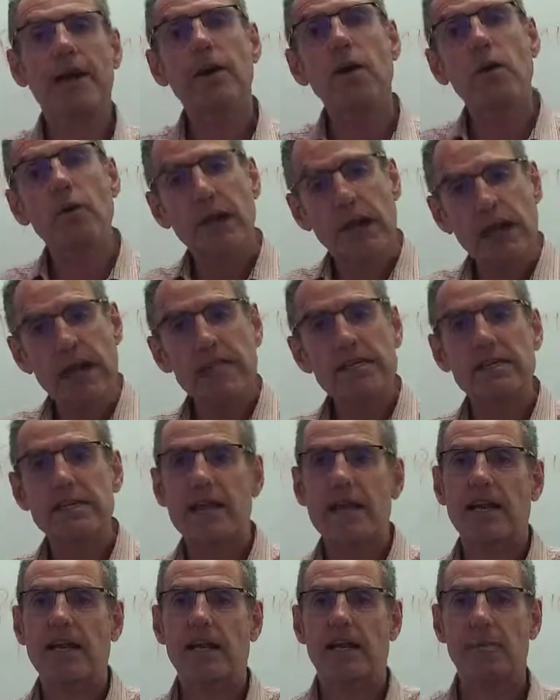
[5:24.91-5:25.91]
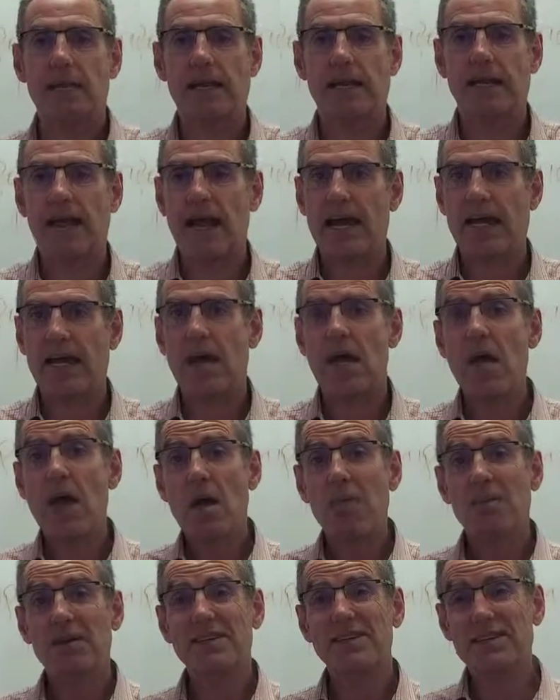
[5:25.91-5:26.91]
And I'll get into that a little bit later,
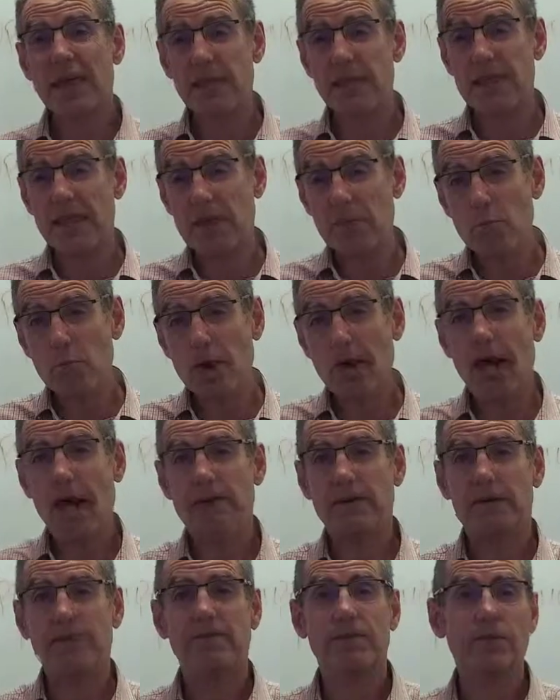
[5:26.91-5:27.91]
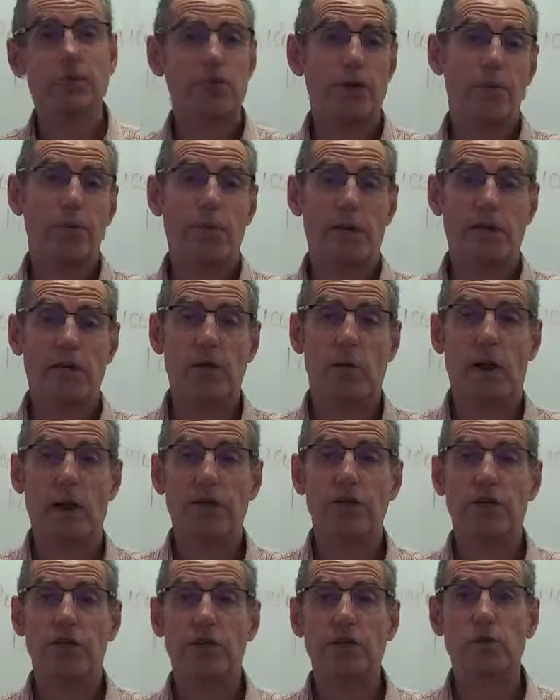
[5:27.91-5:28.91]
but some of them were covered for
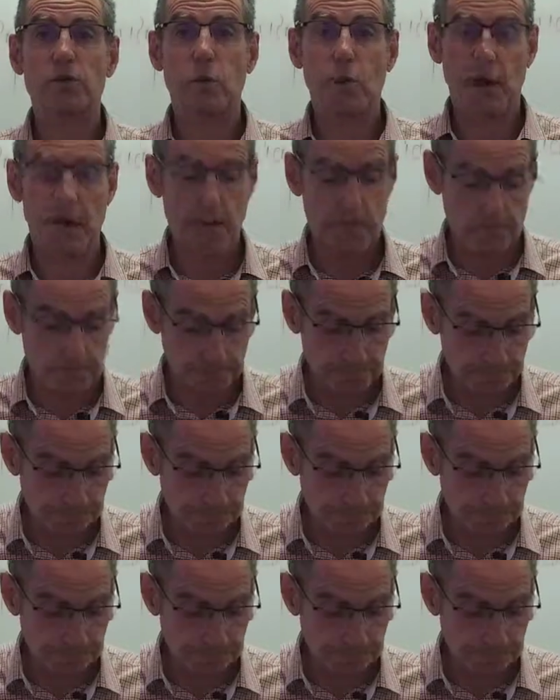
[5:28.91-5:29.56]
superannuation as well.